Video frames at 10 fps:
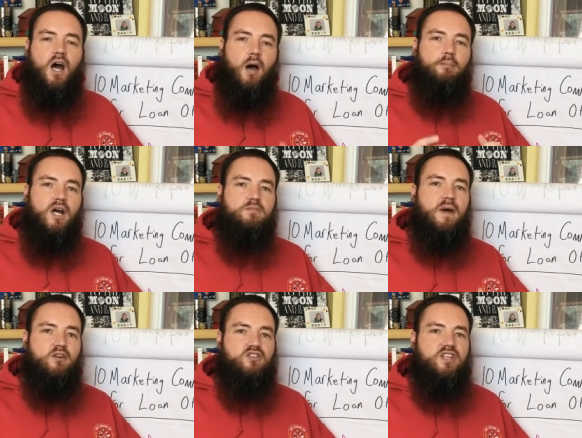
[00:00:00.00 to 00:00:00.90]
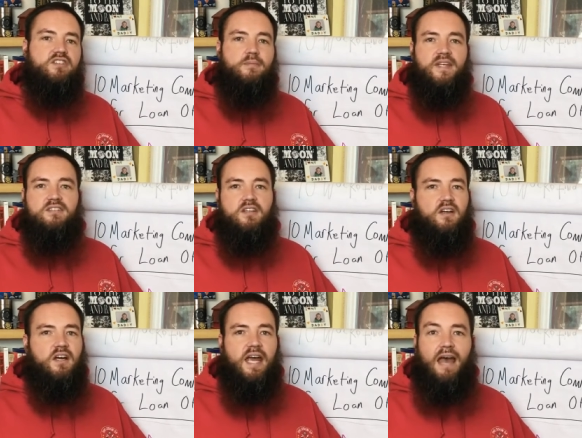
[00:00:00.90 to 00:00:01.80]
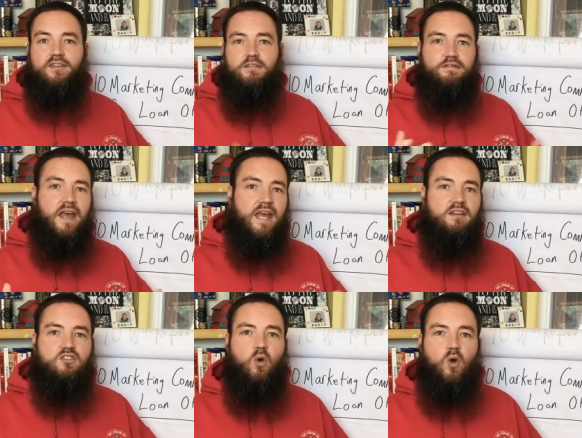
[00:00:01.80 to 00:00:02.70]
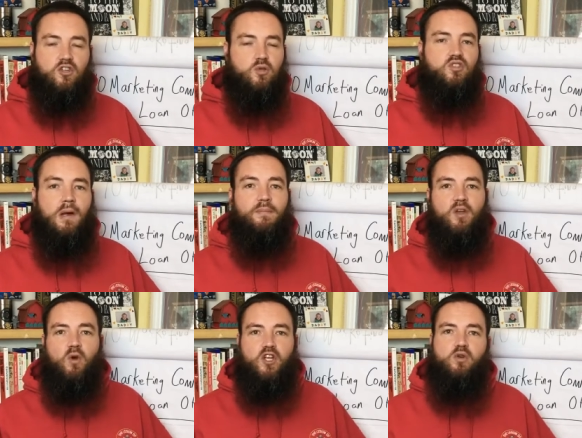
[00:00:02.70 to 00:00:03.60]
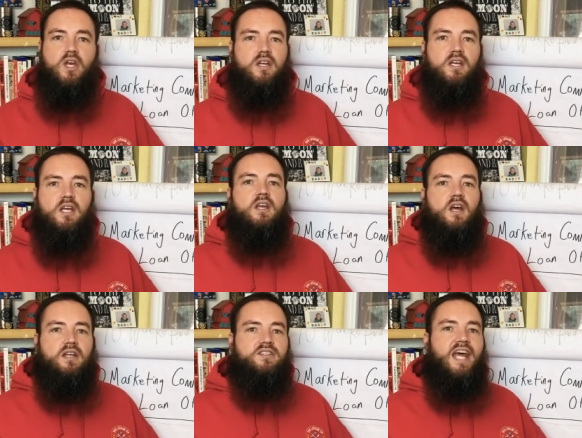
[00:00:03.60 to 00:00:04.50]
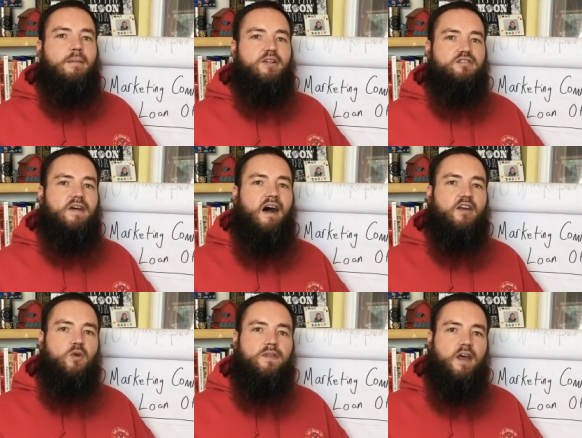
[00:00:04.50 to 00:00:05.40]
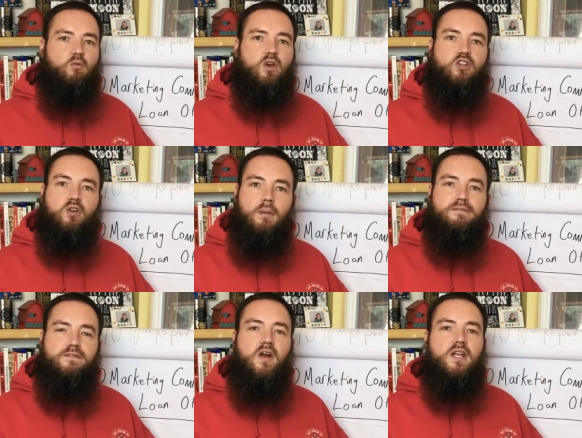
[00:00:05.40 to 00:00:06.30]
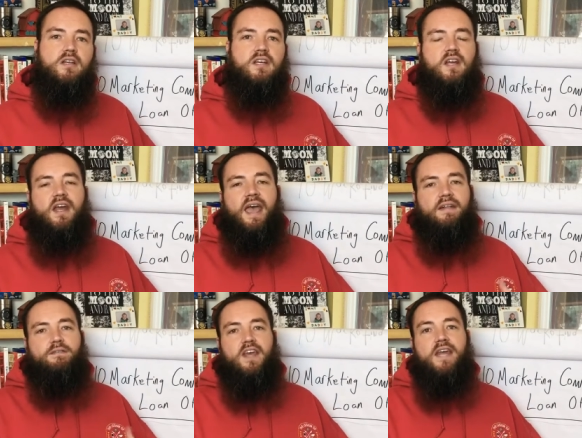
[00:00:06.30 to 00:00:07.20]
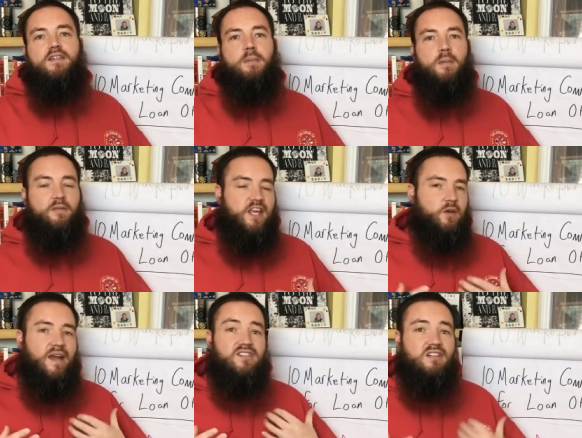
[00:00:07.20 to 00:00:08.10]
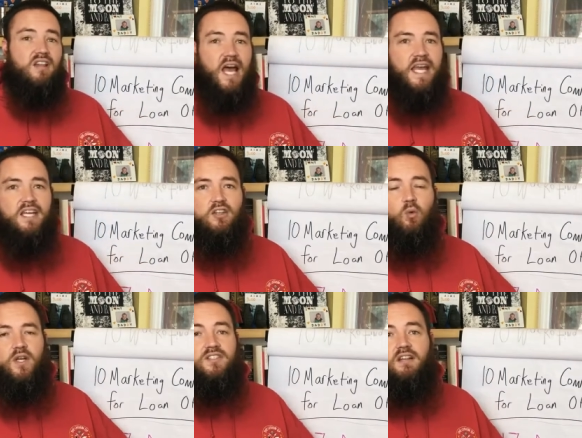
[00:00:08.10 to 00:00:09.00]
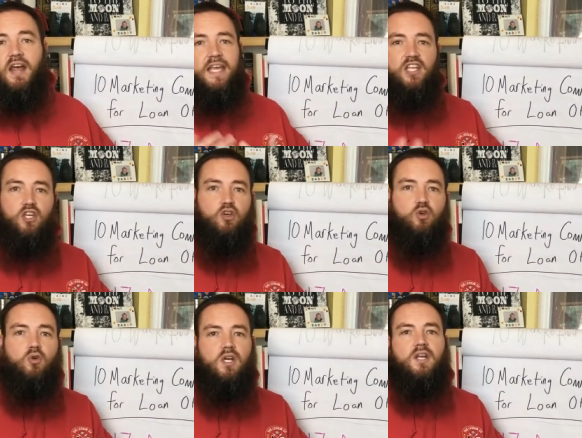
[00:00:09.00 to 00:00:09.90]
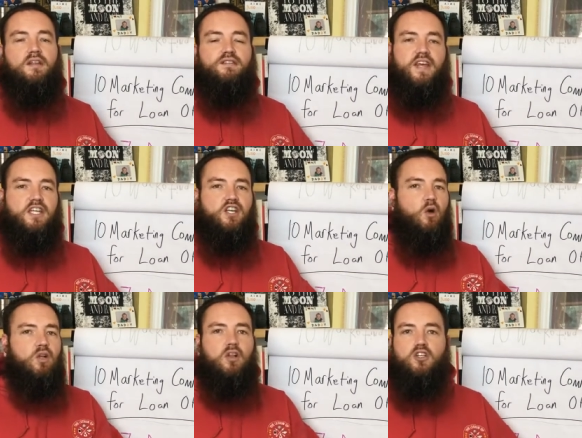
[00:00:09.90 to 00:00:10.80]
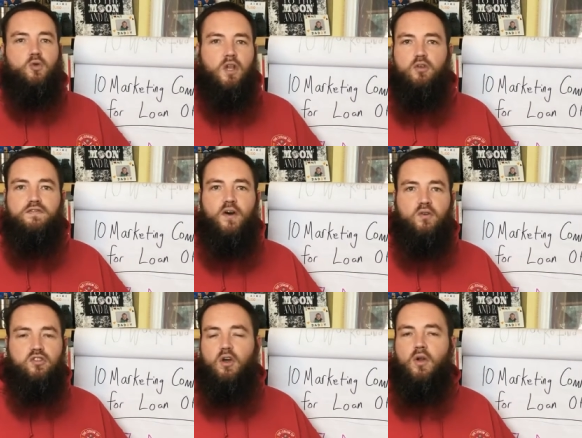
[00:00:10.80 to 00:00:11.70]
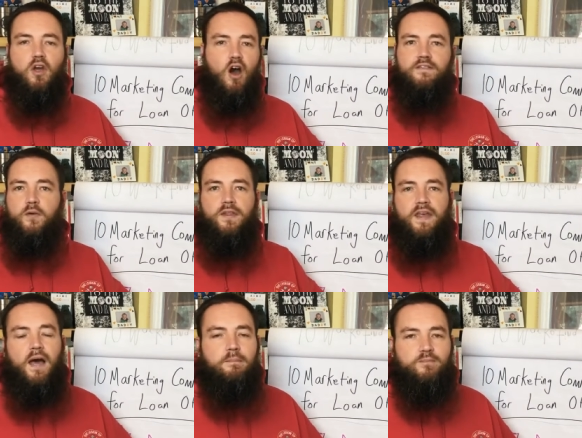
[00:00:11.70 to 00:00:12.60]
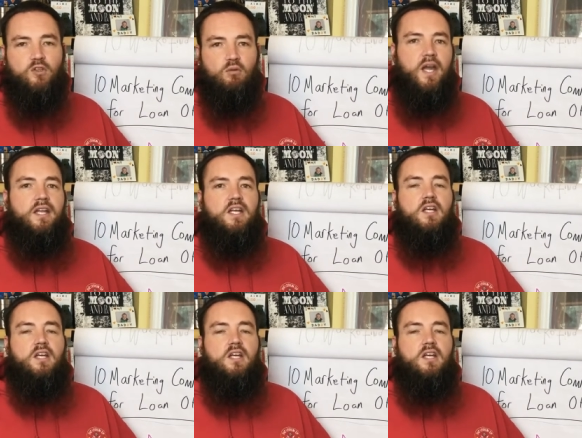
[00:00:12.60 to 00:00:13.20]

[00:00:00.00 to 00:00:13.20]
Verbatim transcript: A much better system is to have an event or do something where you can establish value with that realtor up front. And then the people that you actually like, the ones that like you, then go to lunch with those folks or go to coffee with them, right?